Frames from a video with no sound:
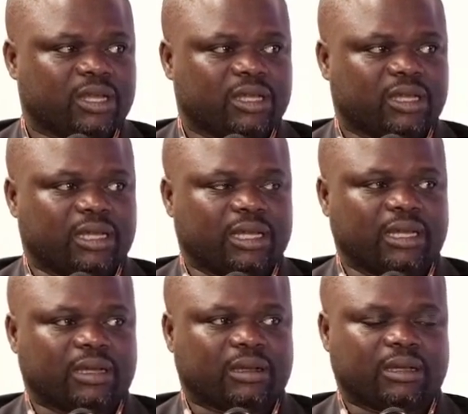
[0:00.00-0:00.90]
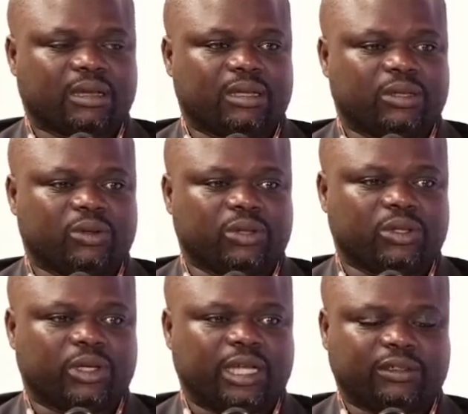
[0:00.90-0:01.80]
uh, you, you
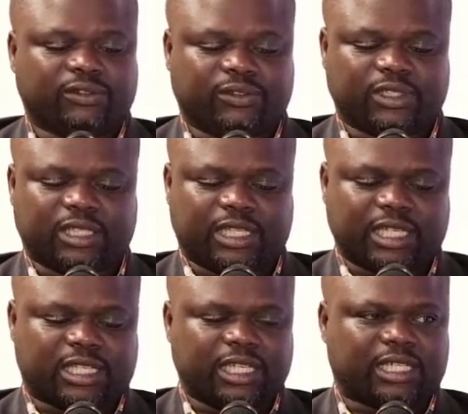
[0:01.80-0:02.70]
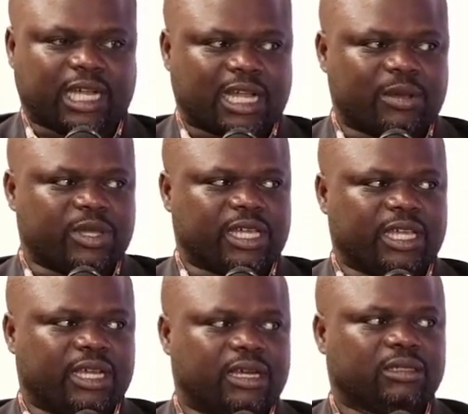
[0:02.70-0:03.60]
have this leader coming
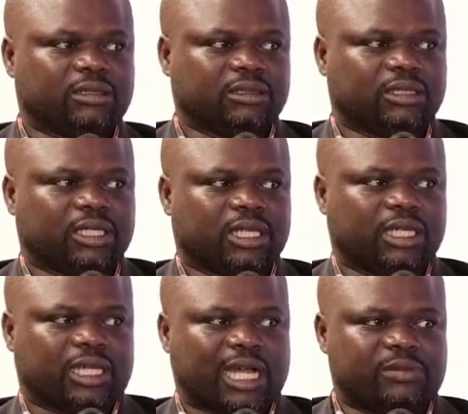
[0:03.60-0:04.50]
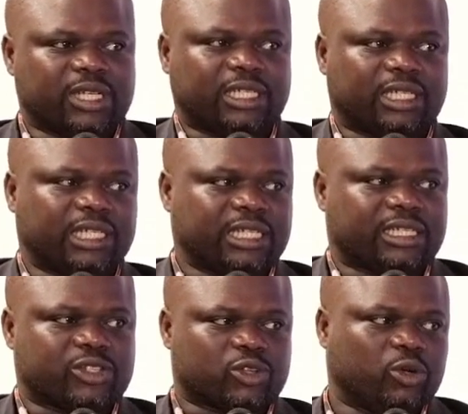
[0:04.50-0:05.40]
in, he comes and creates
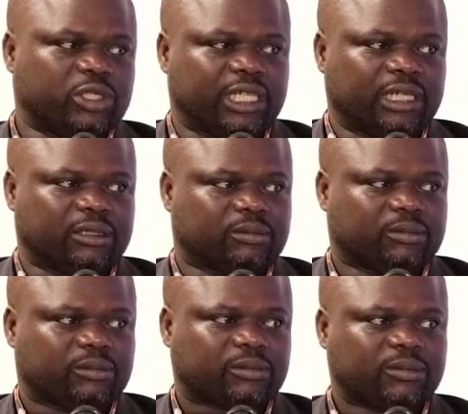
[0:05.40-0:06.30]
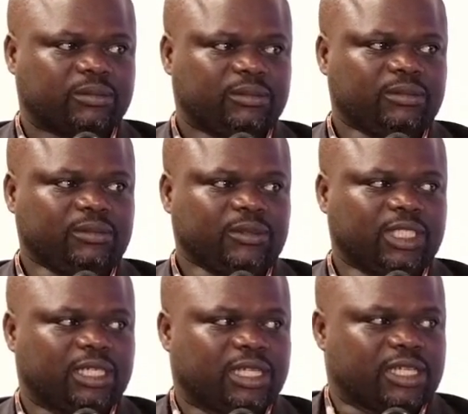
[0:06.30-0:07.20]
his own thing.
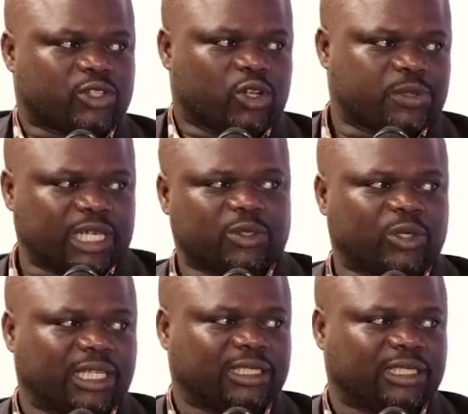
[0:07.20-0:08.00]
He stops that one.